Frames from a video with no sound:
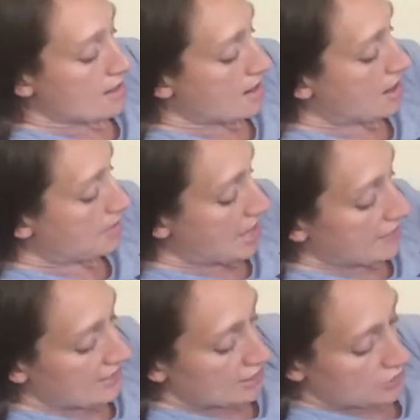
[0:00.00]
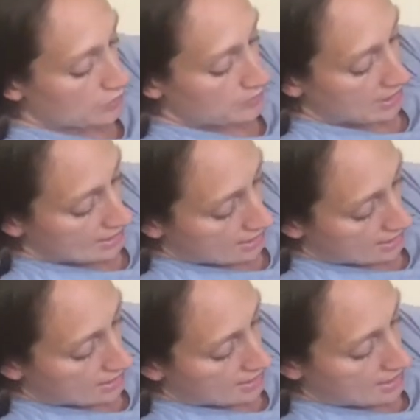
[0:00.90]
And then you would
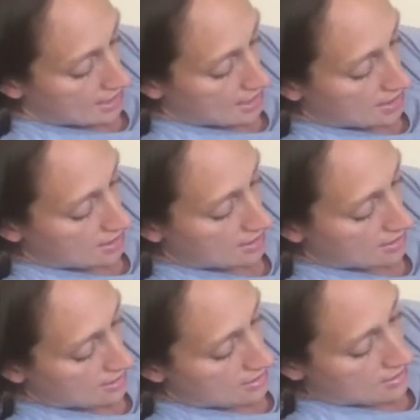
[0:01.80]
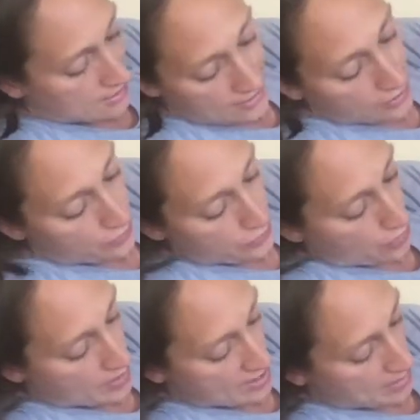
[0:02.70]
basically take, throw
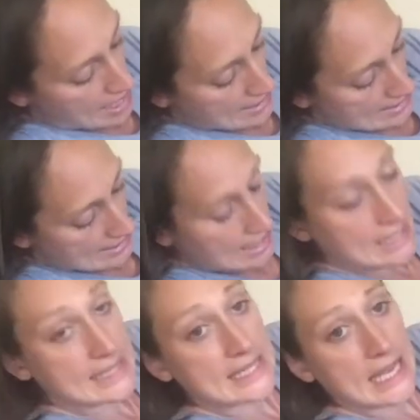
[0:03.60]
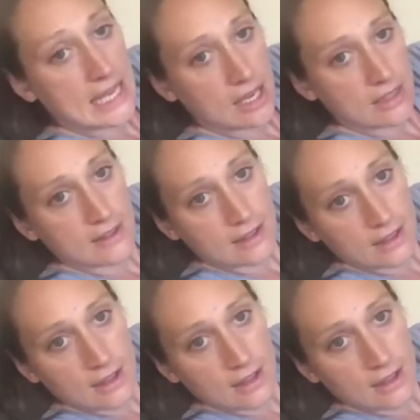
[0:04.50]
away the plastic and take the